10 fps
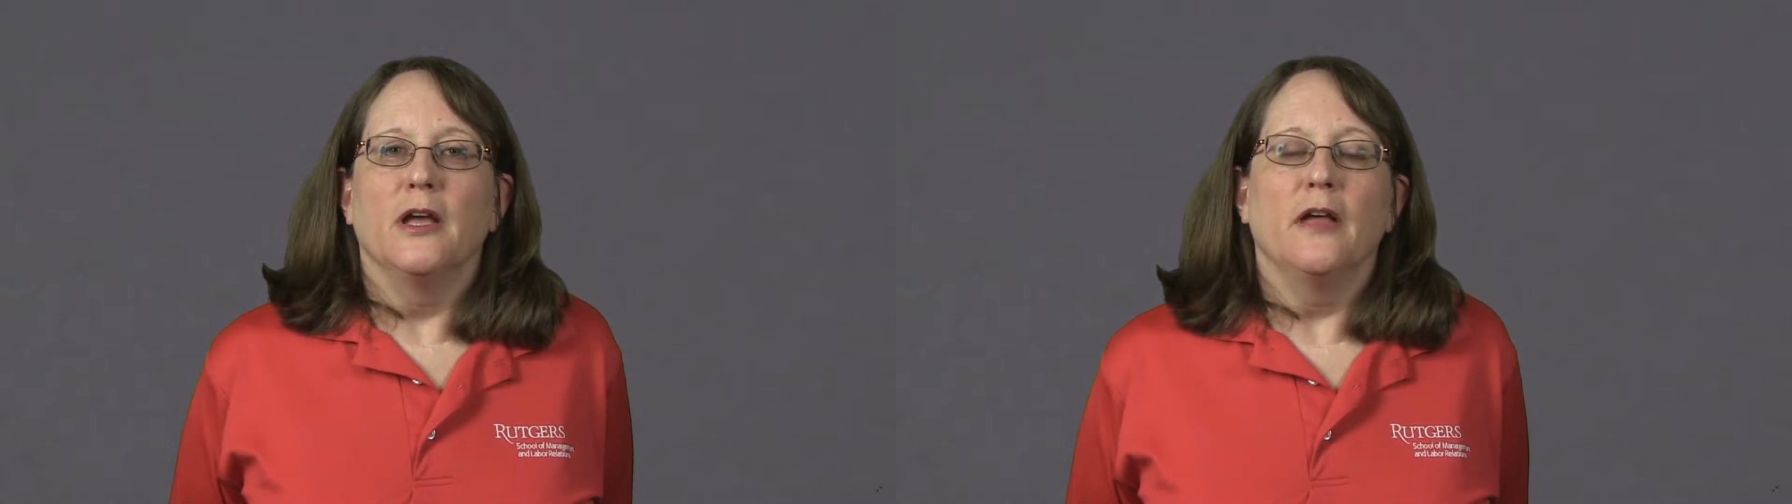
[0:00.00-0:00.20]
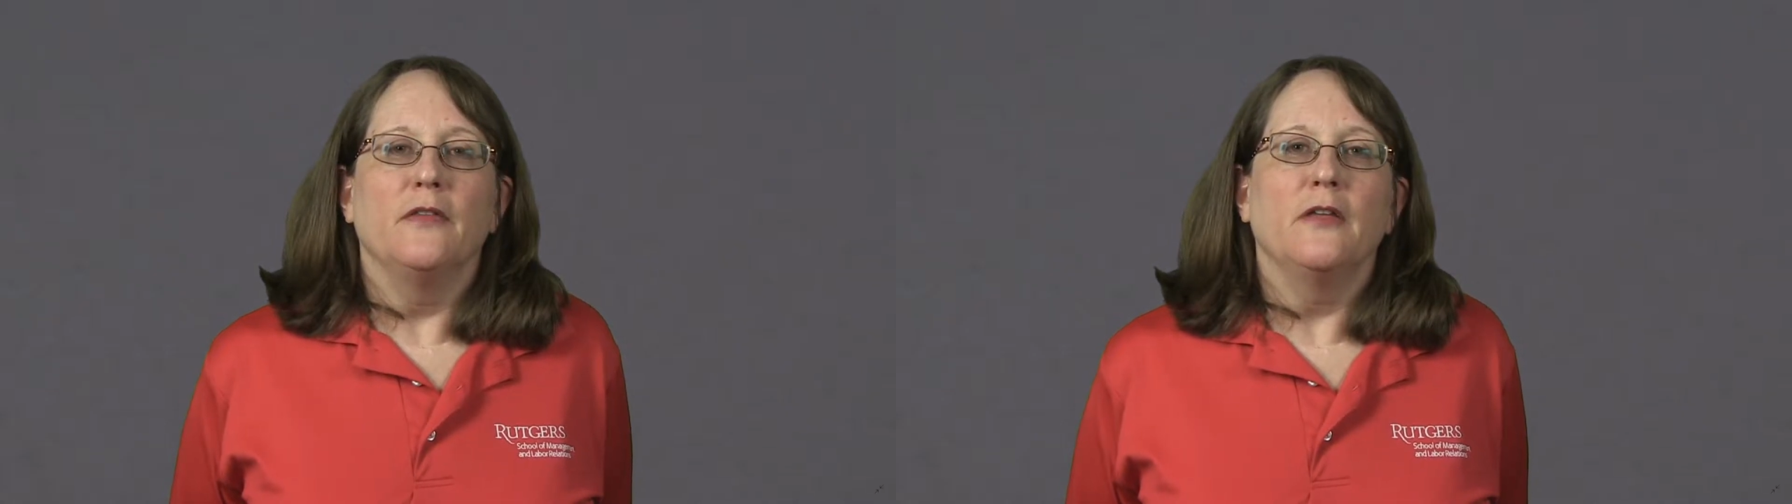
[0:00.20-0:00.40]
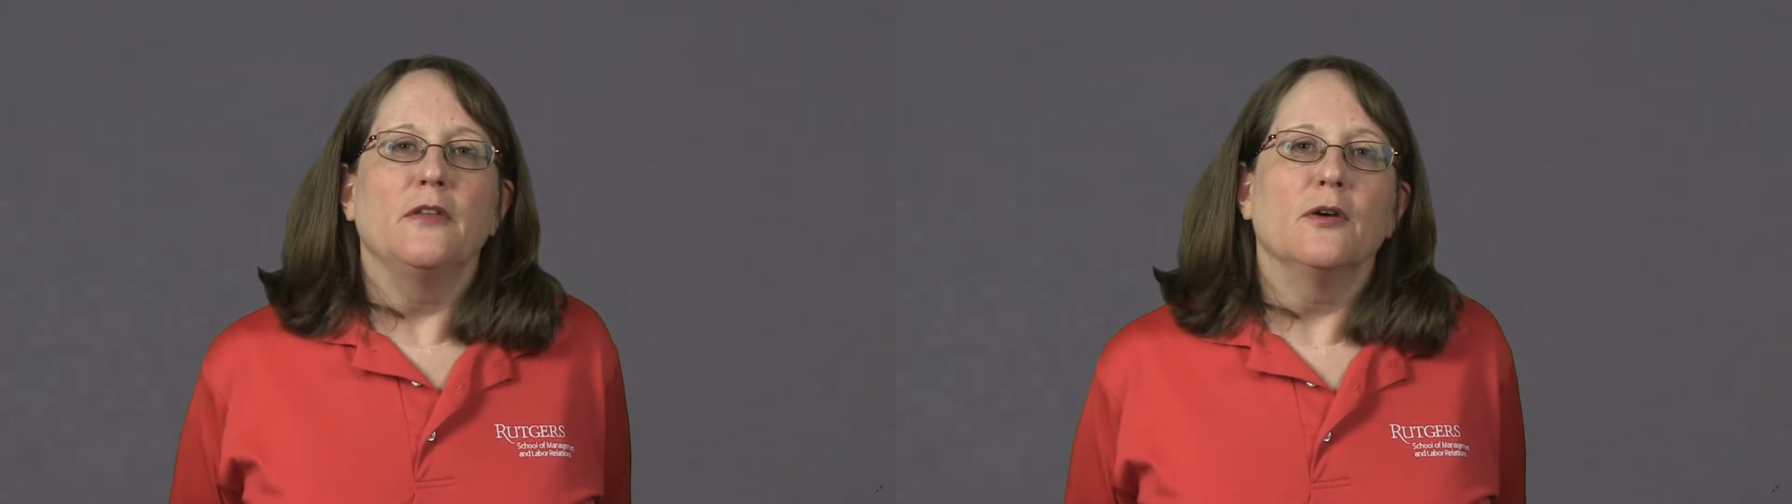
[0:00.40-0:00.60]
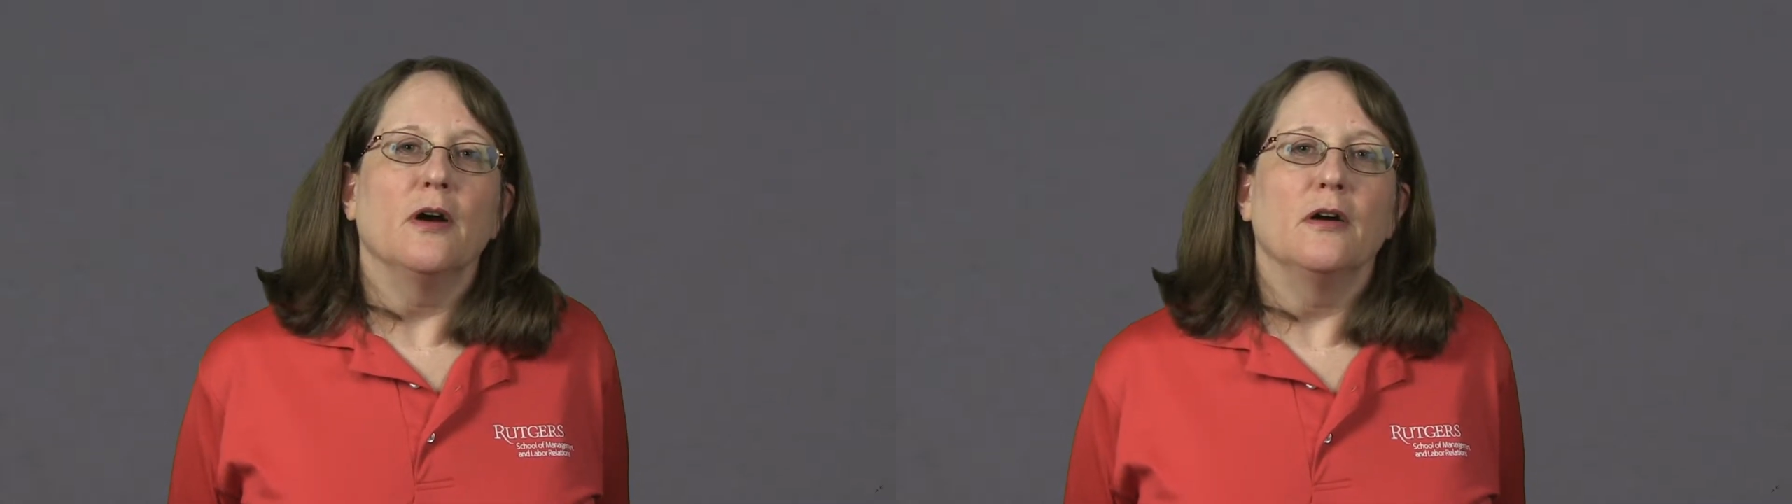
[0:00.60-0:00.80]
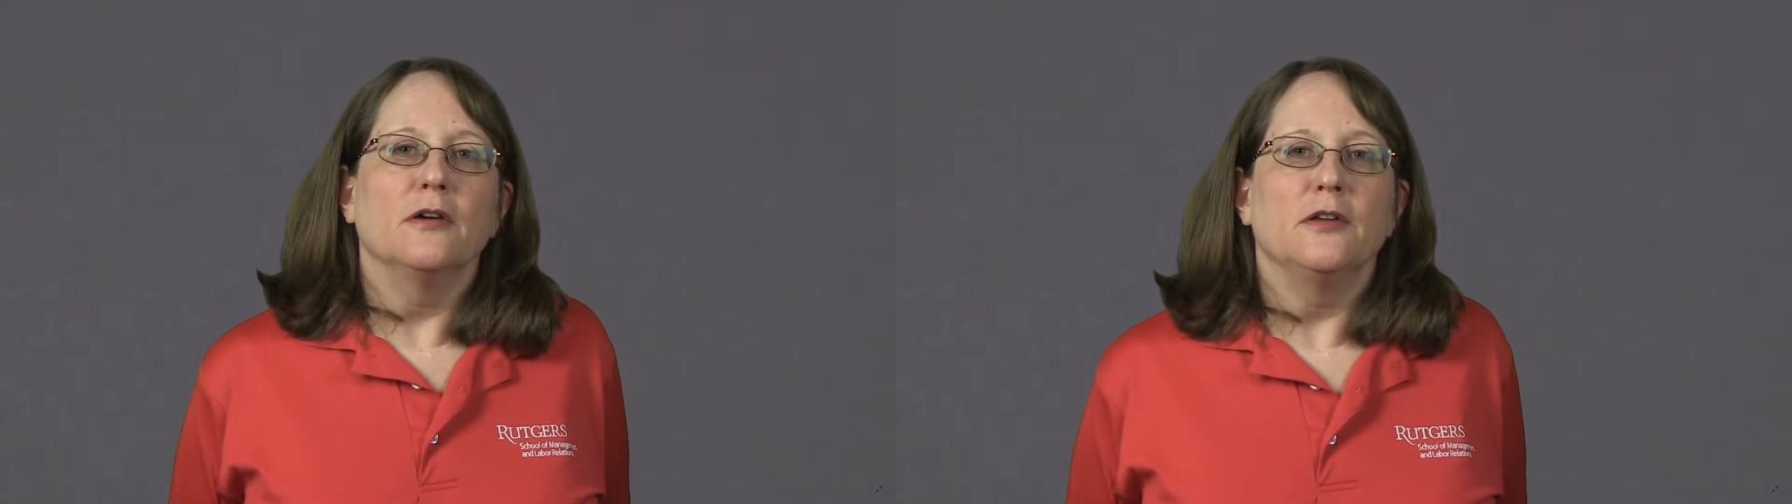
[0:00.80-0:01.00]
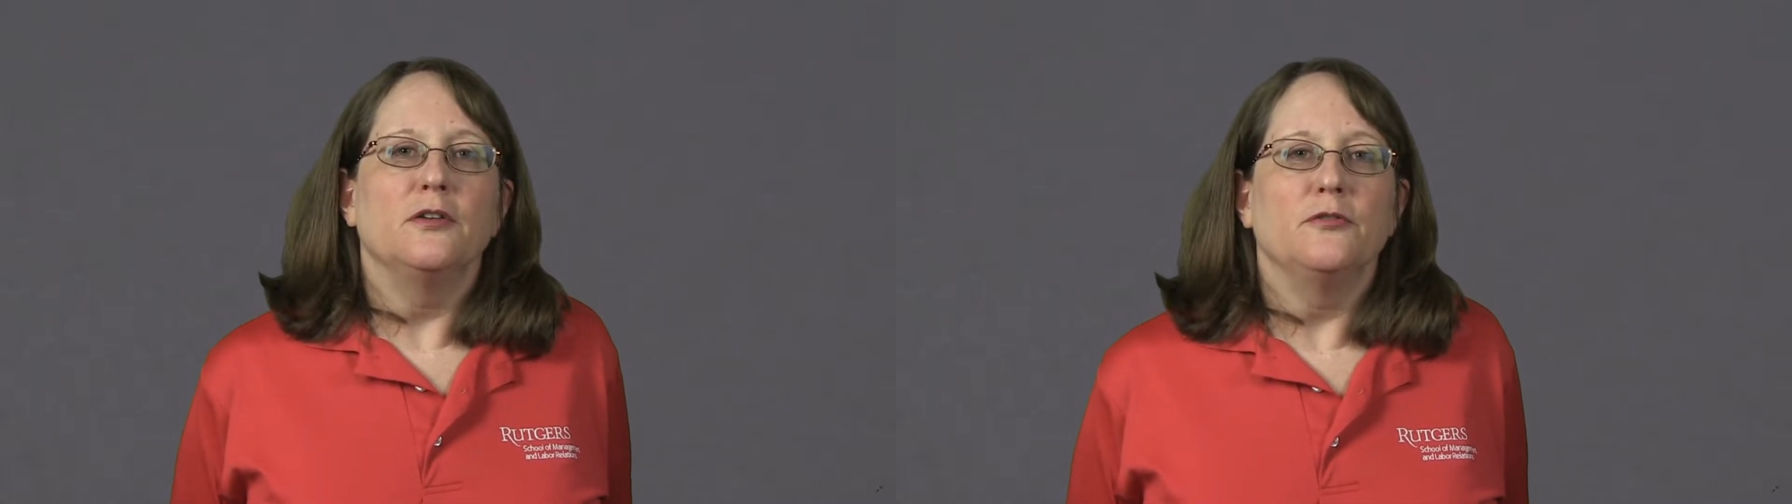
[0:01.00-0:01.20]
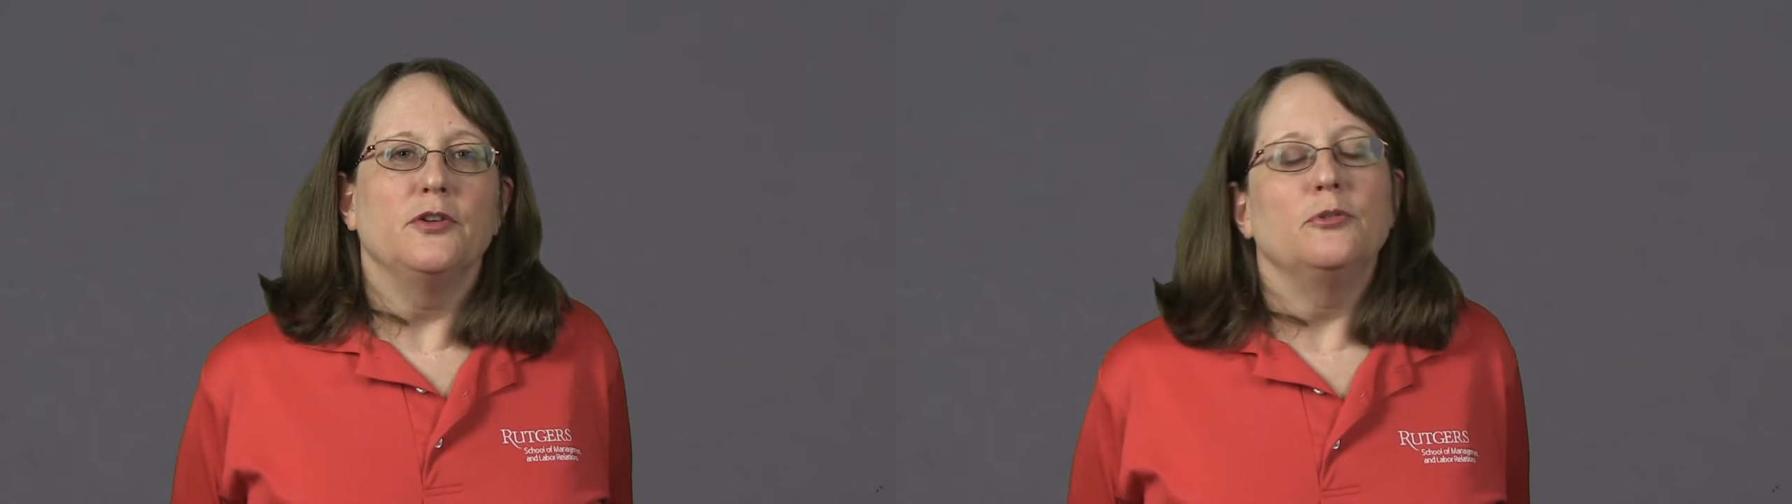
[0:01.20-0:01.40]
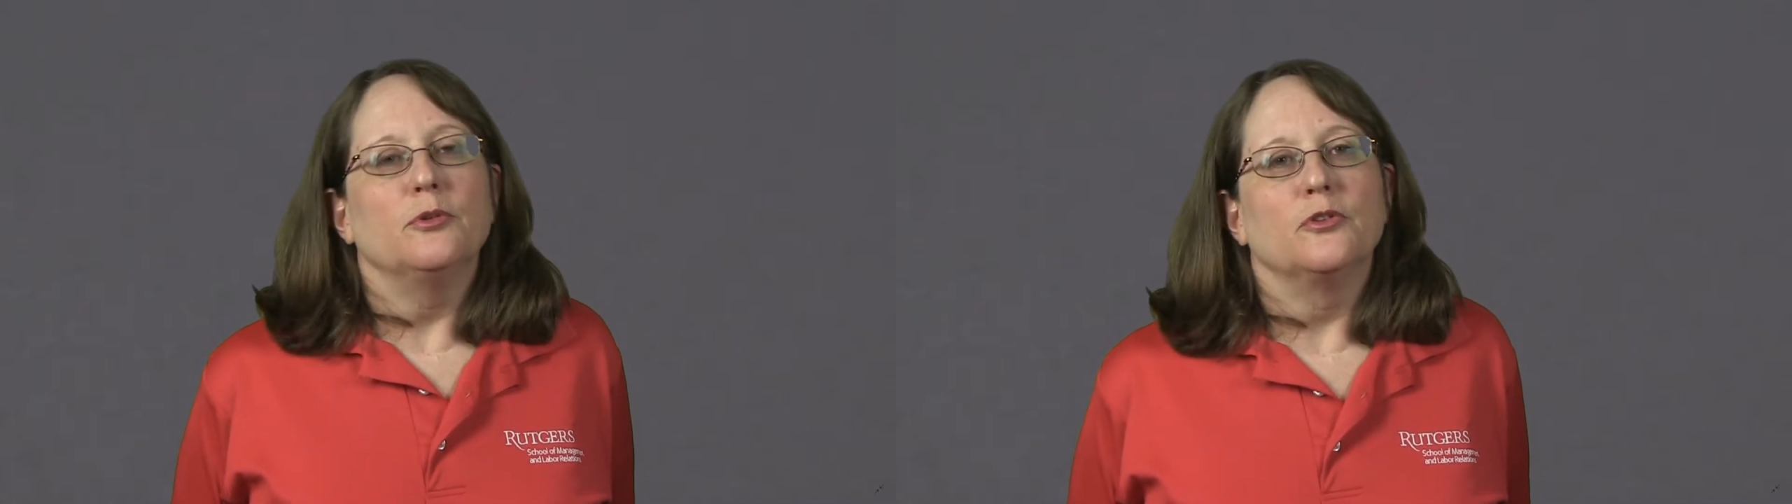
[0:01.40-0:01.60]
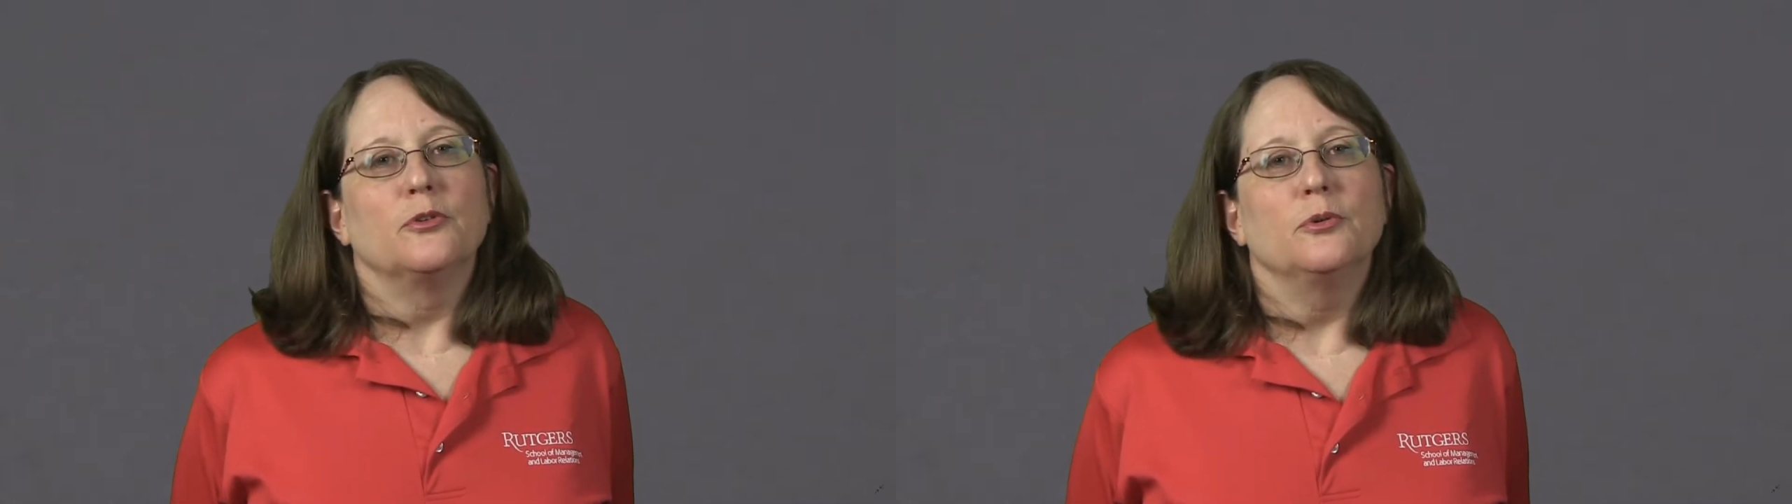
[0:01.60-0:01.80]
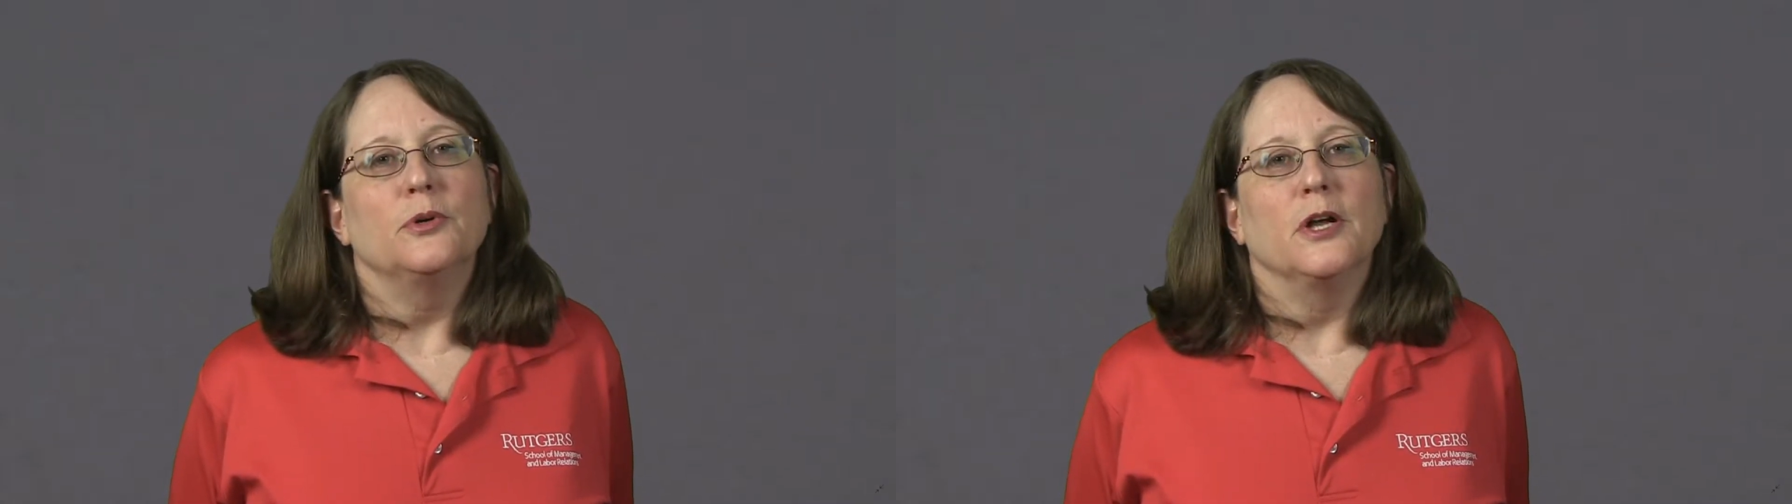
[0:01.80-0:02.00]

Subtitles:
and then there are individual school